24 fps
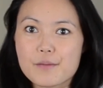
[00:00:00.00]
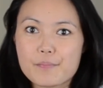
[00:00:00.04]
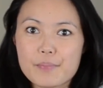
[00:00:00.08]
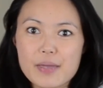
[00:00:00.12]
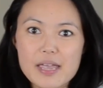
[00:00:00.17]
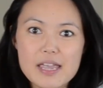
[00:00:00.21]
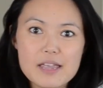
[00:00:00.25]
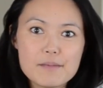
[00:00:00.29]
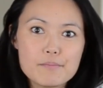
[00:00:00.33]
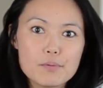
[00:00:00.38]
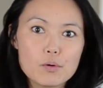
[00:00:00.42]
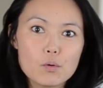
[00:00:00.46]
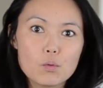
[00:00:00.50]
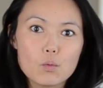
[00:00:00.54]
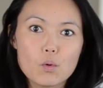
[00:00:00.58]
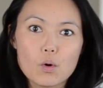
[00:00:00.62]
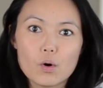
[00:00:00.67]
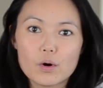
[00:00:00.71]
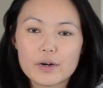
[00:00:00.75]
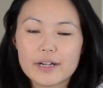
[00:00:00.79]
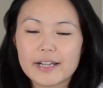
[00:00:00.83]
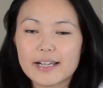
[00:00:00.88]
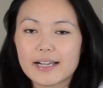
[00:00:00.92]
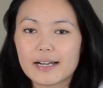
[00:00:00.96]
people
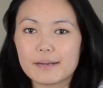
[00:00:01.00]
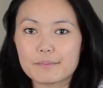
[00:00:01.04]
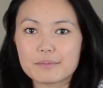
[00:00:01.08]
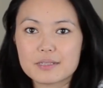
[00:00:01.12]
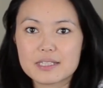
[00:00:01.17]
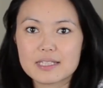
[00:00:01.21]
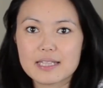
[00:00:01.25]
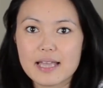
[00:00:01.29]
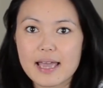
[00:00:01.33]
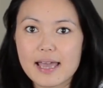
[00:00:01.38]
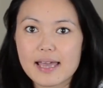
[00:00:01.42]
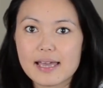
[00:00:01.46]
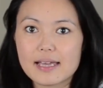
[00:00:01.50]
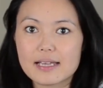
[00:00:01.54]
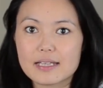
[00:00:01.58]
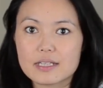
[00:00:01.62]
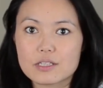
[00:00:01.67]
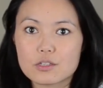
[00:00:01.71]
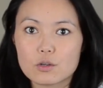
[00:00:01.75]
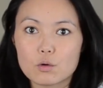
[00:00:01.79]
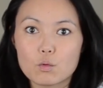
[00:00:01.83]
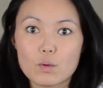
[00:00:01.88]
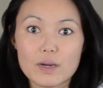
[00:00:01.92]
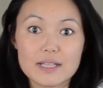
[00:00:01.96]
walking
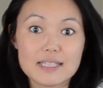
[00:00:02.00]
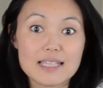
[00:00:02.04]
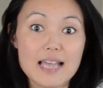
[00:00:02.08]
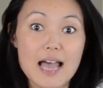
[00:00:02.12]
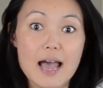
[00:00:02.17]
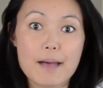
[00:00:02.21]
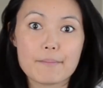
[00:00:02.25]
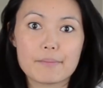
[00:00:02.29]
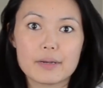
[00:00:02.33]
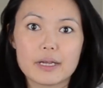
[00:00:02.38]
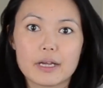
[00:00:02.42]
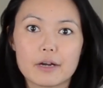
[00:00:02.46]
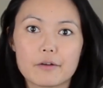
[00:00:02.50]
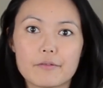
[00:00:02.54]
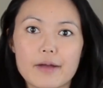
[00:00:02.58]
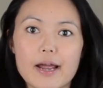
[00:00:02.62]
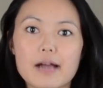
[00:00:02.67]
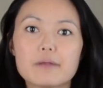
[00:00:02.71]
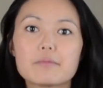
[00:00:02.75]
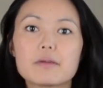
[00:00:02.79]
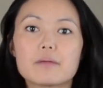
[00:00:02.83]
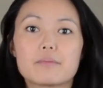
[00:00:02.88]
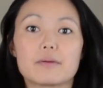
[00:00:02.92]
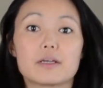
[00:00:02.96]
upstairs or what's happening
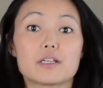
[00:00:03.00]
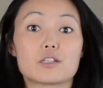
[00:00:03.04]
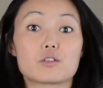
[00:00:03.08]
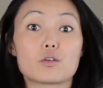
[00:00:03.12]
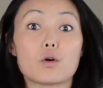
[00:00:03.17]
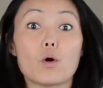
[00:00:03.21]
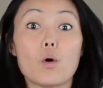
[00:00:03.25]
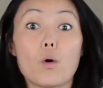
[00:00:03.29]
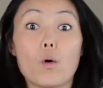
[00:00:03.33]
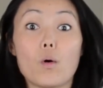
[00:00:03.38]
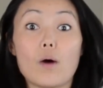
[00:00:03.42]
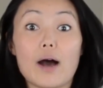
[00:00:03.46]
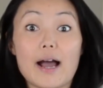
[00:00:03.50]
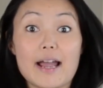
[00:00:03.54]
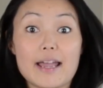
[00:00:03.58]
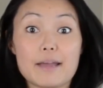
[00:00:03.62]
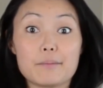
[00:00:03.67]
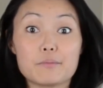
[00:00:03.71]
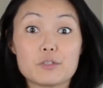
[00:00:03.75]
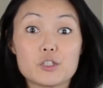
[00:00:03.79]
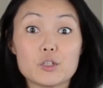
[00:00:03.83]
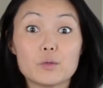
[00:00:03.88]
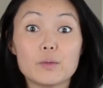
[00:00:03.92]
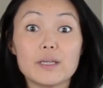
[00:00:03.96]
around me, because all I
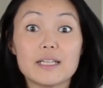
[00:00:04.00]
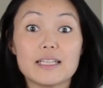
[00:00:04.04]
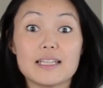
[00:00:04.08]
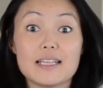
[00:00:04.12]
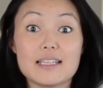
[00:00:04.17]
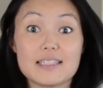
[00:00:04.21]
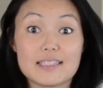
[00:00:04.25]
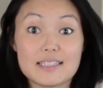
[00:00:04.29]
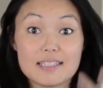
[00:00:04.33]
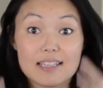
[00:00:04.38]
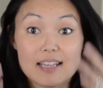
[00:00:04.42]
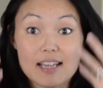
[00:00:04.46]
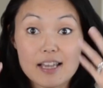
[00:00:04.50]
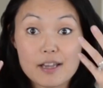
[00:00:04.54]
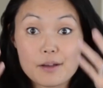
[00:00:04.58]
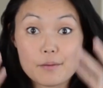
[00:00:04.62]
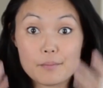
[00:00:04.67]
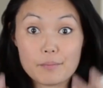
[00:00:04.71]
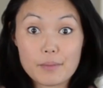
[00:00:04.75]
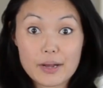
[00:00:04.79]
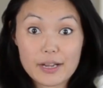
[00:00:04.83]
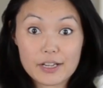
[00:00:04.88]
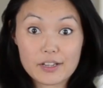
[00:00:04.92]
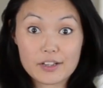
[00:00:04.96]
am doing is
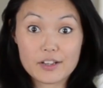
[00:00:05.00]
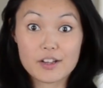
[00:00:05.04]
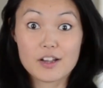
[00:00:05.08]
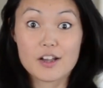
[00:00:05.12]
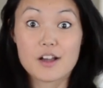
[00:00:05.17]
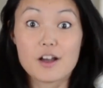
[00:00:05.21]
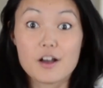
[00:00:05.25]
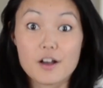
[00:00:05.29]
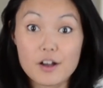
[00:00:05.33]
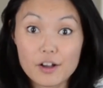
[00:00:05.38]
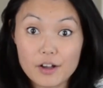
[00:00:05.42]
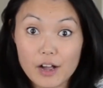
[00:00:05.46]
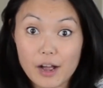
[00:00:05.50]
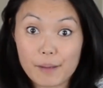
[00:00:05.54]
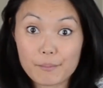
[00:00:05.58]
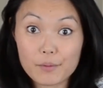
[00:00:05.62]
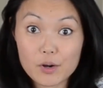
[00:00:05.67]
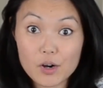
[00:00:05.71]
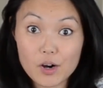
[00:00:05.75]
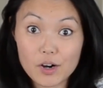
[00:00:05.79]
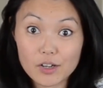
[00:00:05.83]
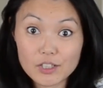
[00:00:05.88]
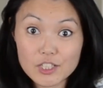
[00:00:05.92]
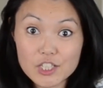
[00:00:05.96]
I'm
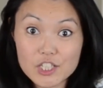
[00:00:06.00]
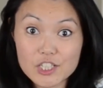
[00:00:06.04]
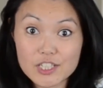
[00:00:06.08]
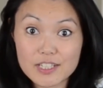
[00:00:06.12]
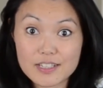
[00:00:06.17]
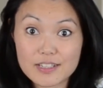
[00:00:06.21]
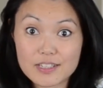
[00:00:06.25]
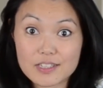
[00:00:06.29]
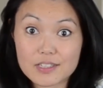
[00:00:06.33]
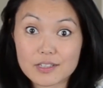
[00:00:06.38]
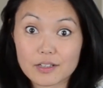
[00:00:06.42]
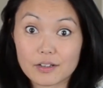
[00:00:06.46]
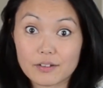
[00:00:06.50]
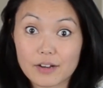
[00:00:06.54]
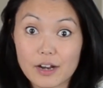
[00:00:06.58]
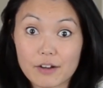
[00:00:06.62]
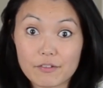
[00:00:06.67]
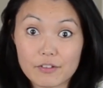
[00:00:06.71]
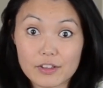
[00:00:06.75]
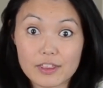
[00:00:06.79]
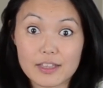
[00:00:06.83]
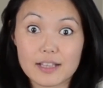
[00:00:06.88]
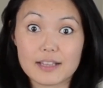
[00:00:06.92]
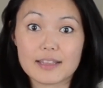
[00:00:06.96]
conscious of
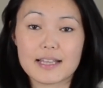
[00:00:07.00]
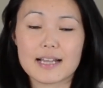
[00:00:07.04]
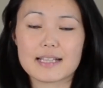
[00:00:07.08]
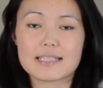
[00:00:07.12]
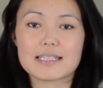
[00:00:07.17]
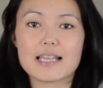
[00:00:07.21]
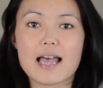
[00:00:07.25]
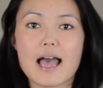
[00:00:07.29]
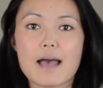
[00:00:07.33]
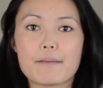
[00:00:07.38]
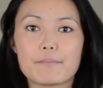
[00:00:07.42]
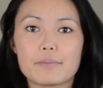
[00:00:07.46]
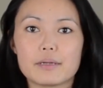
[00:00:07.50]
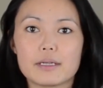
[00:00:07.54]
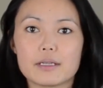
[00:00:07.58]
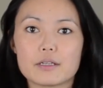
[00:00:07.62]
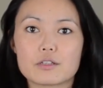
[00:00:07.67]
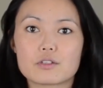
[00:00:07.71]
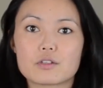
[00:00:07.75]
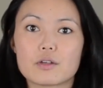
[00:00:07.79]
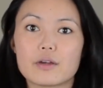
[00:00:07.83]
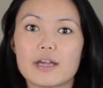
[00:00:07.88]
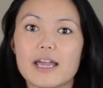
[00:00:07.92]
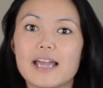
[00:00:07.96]
everything that's happening.
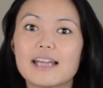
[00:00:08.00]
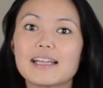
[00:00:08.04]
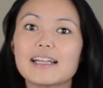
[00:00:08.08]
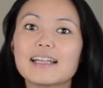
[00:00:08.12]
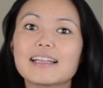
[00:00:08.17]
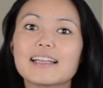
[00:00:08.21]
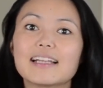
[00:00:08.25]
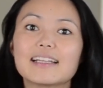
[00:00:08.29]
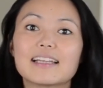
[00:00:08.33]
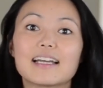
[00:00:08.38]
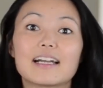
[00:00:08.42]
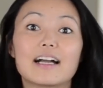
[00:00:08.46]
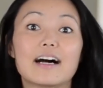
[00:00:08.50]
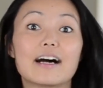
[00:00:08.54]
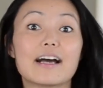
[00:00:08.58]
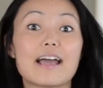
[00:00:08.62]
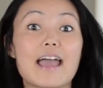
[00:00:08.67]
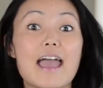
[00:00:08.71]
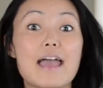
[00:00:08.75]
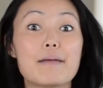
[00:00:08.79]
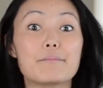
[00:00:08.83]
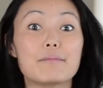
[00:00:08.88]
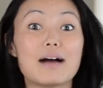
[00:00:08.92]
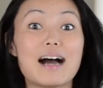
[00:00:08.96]
So anything that I
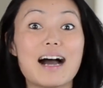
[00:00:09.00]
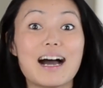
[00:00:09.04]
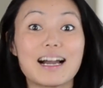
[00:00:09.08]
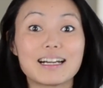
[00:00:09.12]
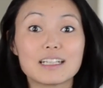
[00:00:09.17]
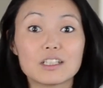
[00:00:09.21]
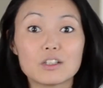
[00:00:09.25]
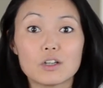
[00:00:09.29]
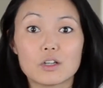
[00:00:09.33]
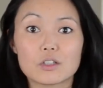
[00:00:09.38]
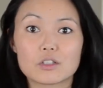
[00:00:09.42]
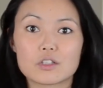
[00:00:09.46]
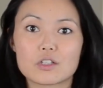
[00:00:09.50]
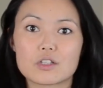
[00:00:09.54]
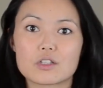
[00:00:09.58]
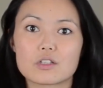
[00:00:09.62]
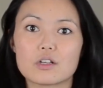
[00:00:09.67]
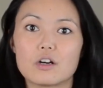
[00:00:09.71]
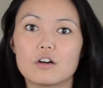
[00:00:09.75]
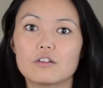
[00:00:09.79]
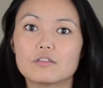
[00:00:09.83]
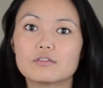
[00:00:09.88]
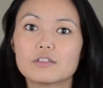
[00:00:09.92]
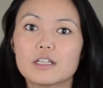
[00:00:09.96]
am unconscious
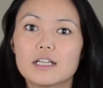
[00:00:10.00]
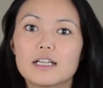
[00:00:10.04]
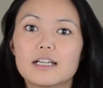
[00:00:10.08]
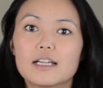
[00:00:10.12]
of,